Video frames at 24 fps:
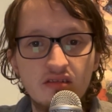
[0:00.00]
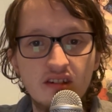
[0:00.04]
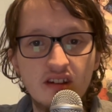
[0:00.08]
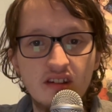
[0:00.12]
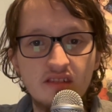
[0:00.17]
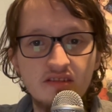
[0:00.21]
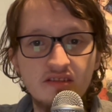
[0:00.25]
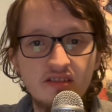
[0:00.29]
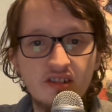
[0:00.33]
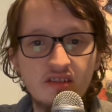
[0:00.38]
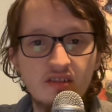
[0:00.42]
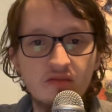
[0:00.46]

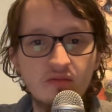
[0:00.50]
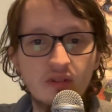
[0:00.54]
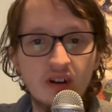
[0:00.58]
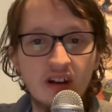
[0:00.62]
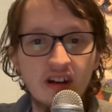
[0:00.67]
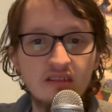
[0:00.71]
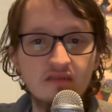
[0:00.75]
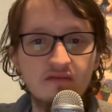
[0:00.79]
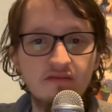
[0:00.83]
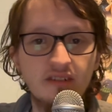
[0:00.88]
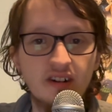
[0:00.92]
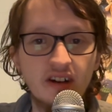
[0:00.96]
And so the
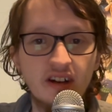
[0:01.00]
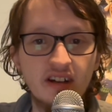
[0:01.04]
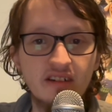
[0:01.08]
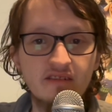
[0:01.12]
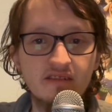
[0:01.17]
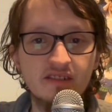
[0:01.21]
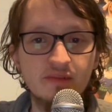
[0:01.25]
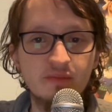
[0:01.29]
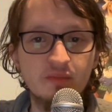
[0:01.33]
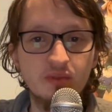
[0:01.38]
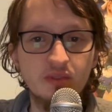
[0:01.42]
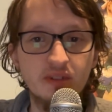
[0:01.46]
wildfire
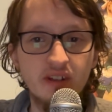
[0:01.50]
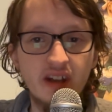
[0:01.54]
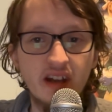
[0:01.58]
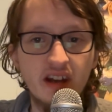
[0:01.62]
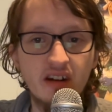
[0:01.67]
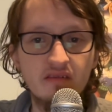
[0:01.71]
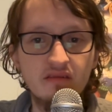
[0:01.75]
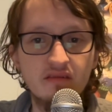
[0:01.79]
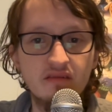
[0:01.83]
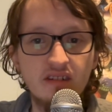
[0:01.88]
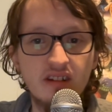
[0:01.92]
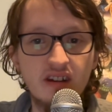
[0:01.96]
is put
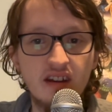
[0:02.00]
out,